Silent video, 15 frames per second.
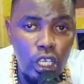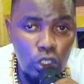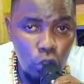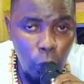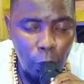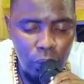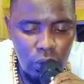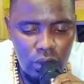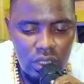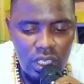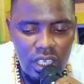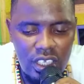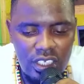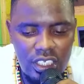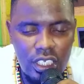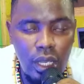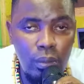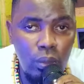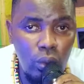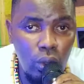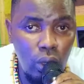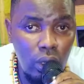To put
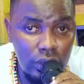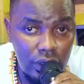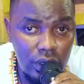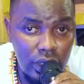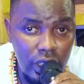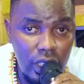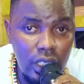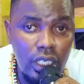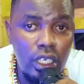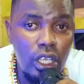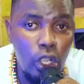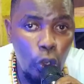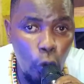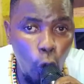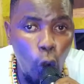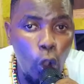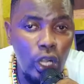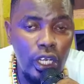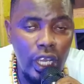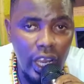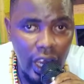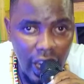some roasted
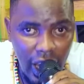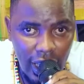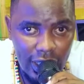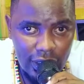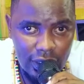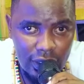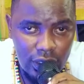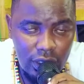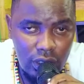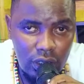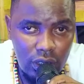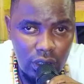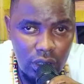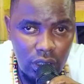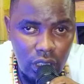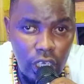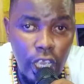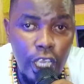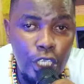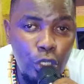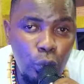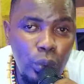corn in it.
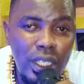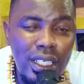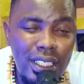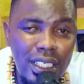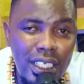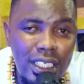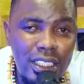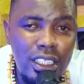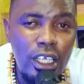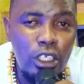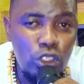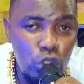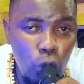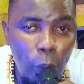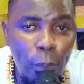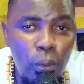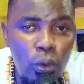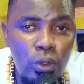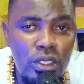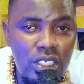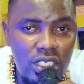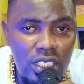You will need to
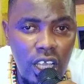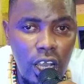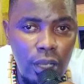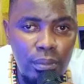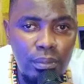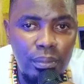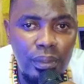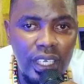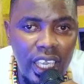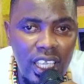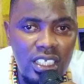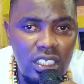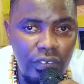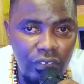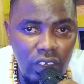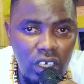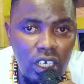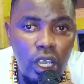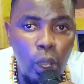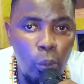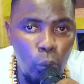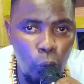put some cassava
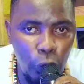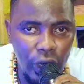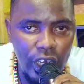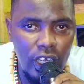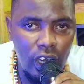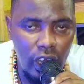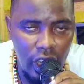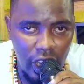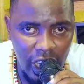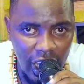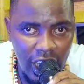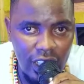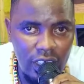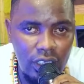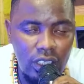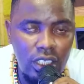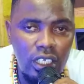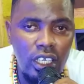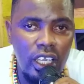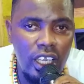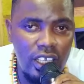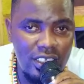bread in it
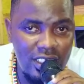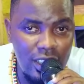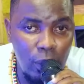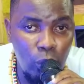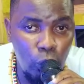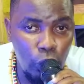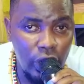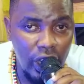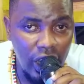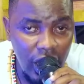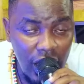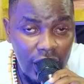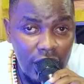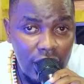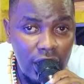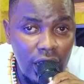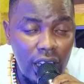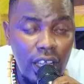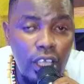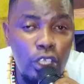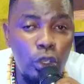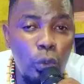and some bread in it.
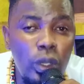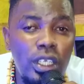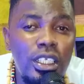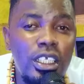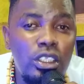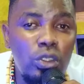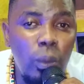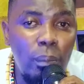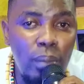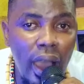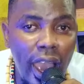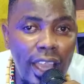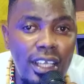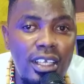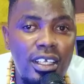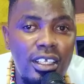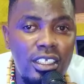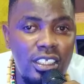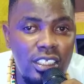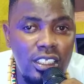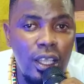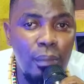You will need to buy
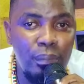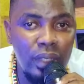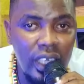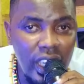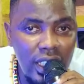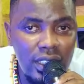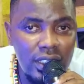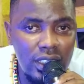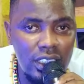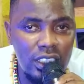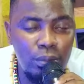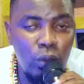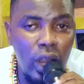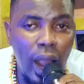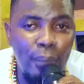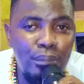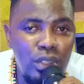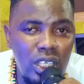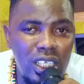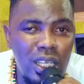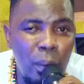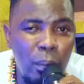some candies, but I'm
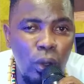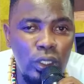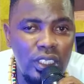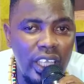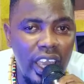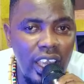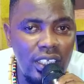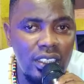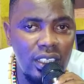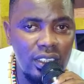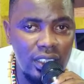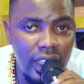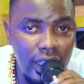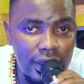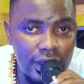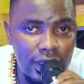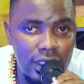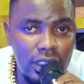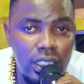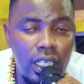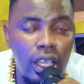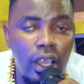talking about the Haitian candies.